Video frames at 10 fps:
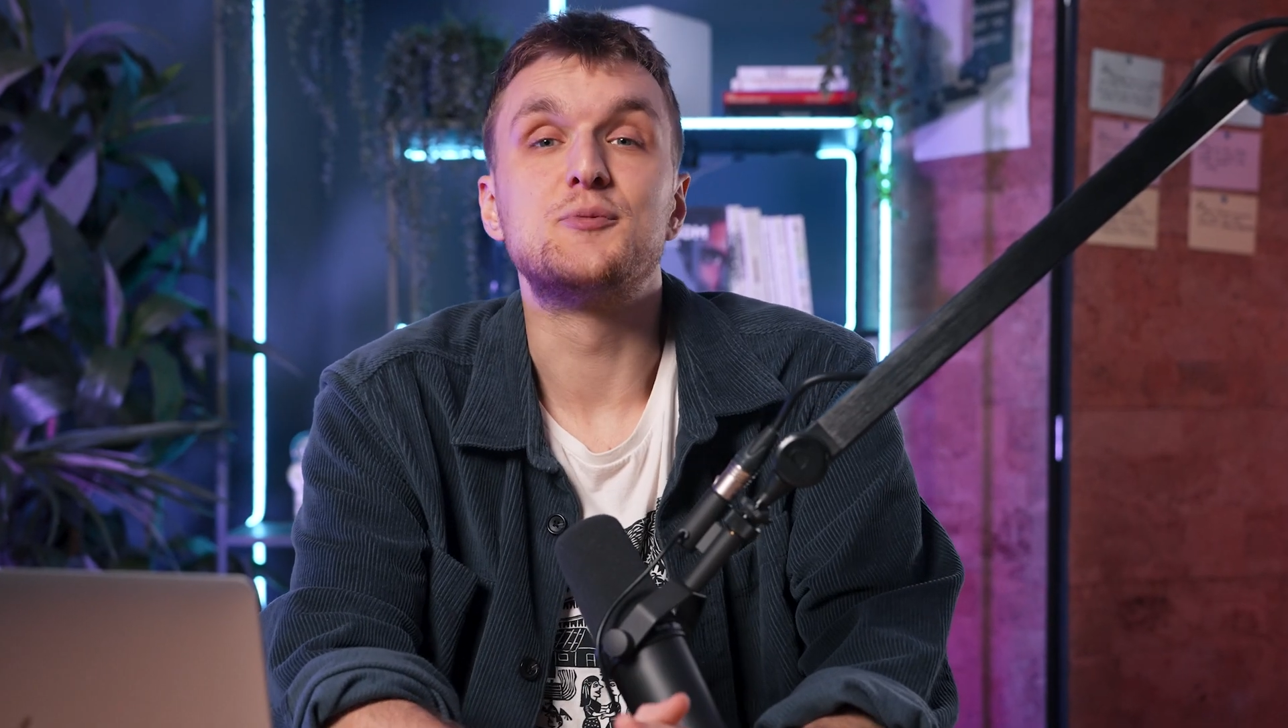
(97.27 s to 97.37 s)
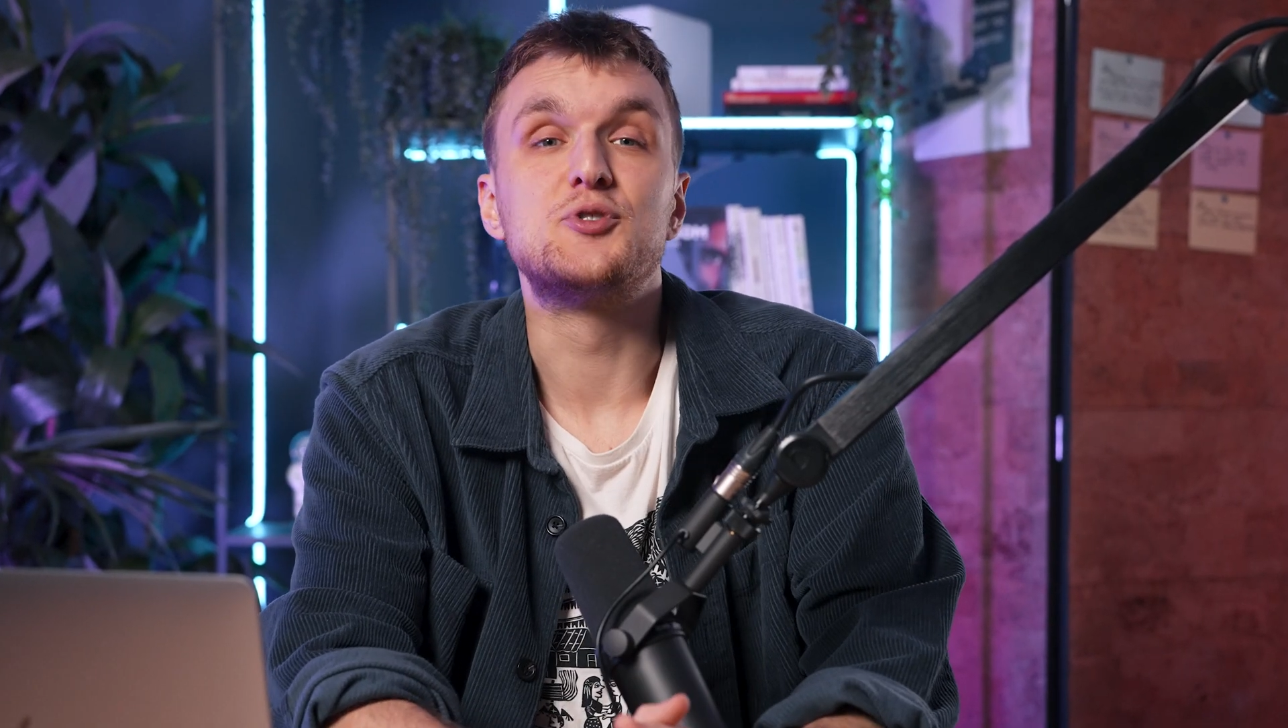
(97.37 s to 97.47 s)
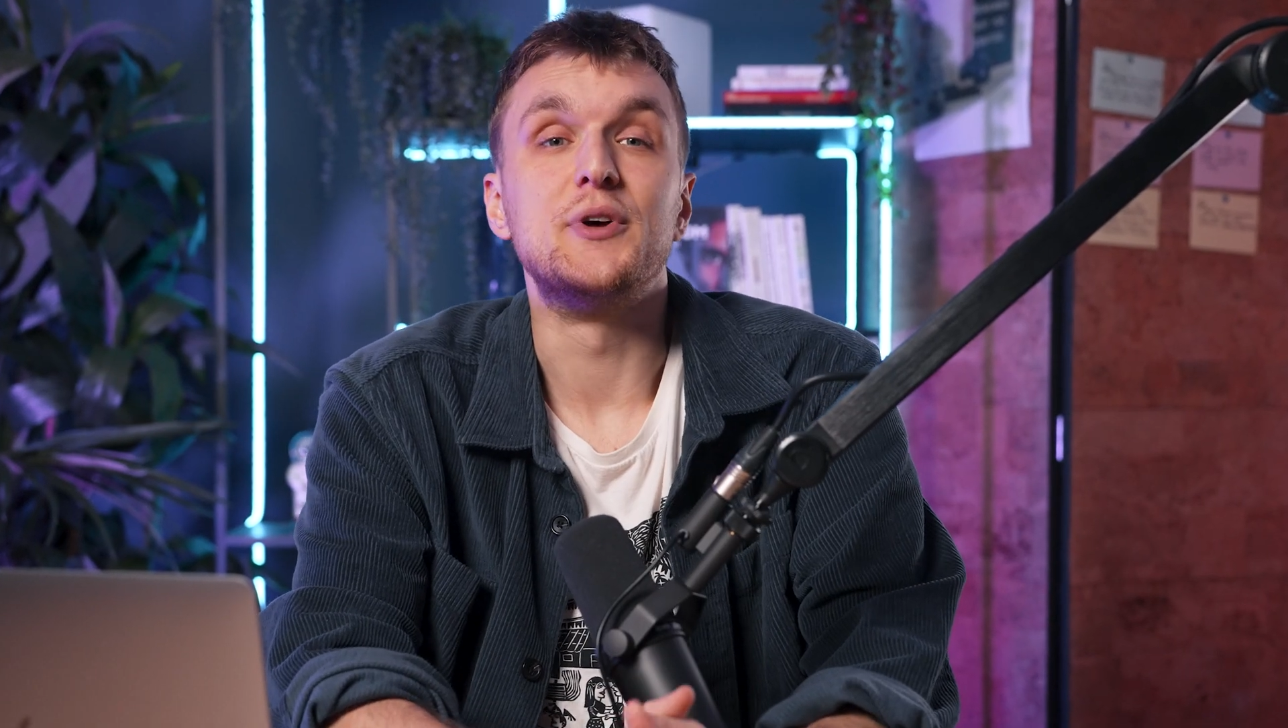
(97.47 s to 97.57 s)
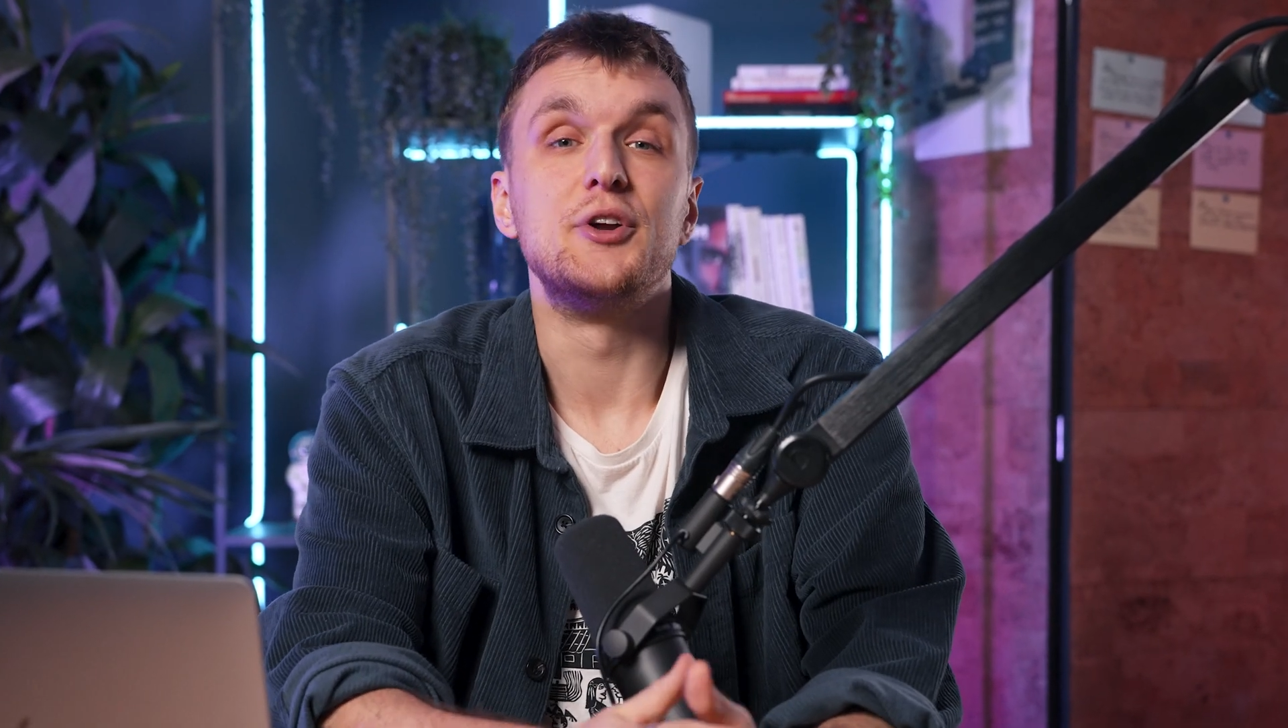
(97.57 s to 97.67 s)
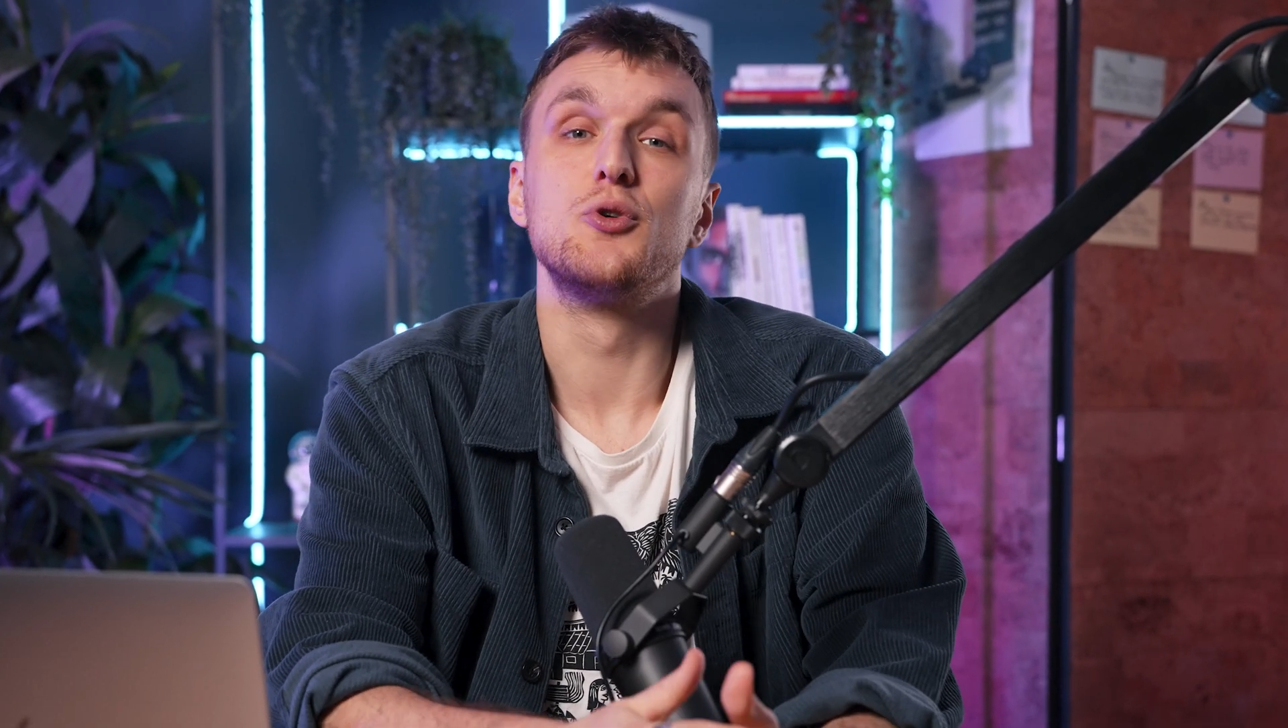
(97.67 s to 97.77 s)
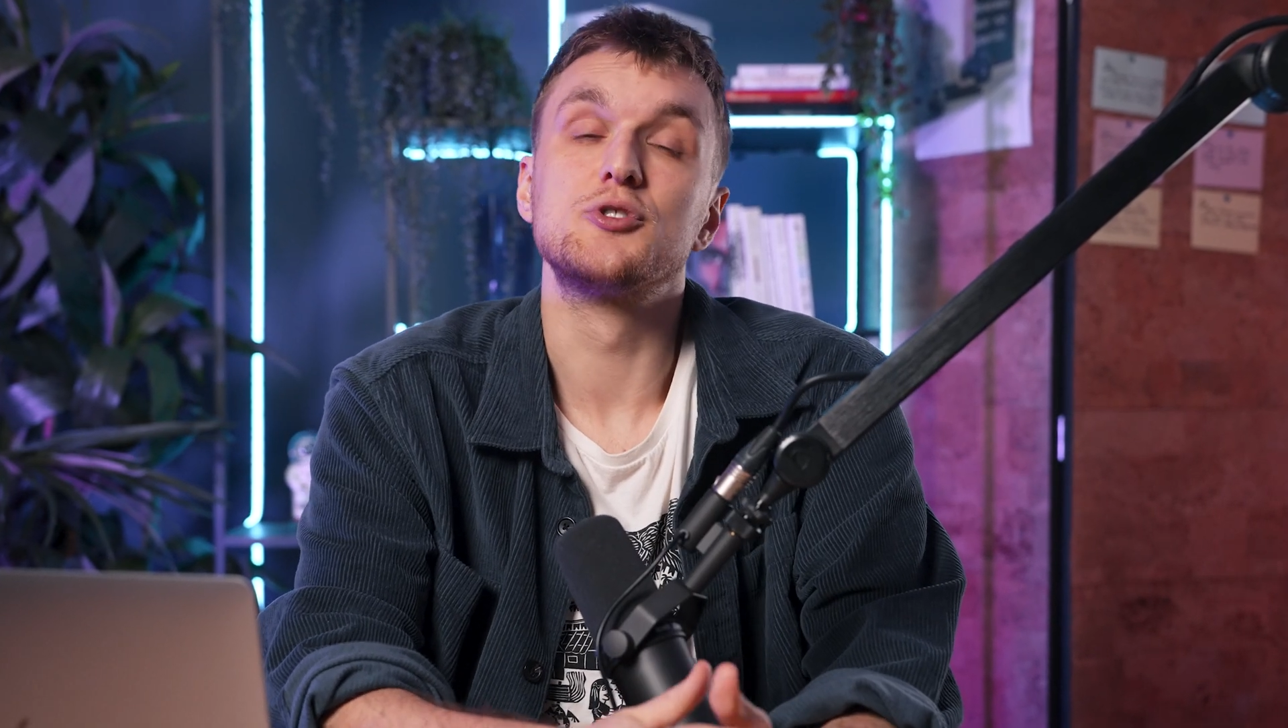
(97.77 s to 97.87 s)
between an